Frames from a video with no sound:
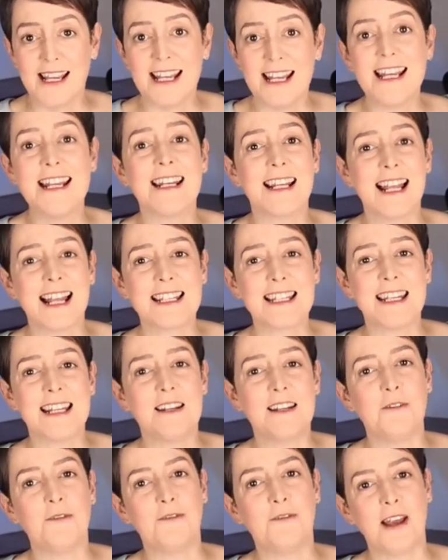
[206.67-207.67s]
In
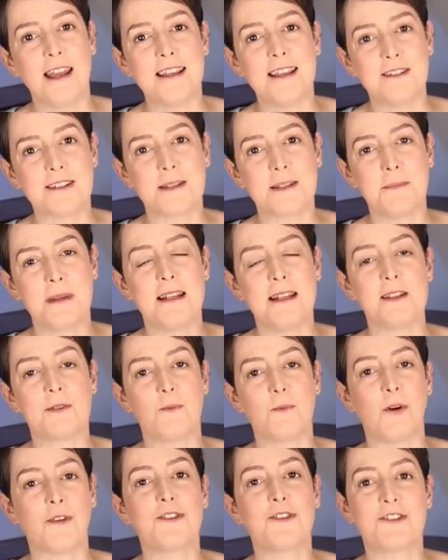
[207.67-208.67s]
Latin, vagus means
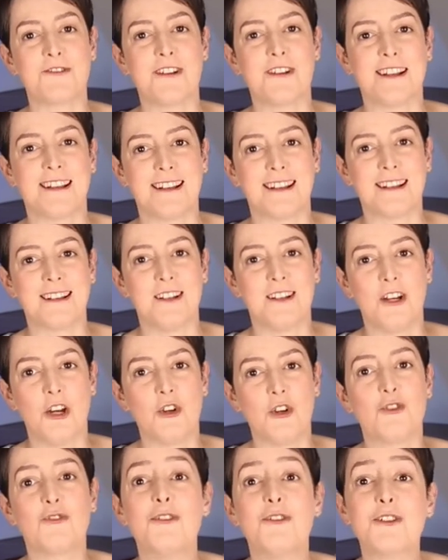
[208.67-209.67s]
wandering.
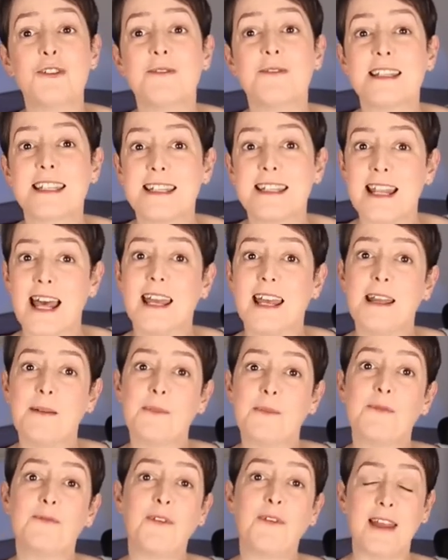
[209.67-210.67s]
True to its
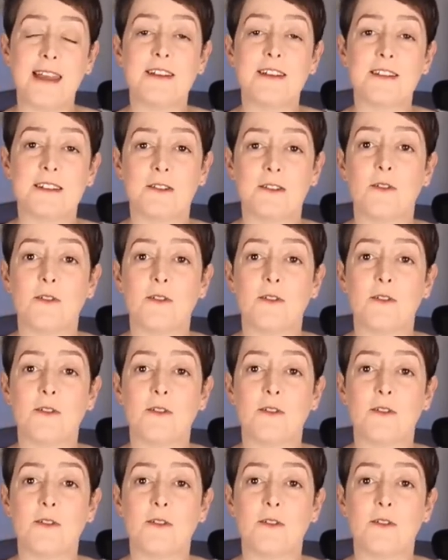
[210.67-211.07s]
name, the vagus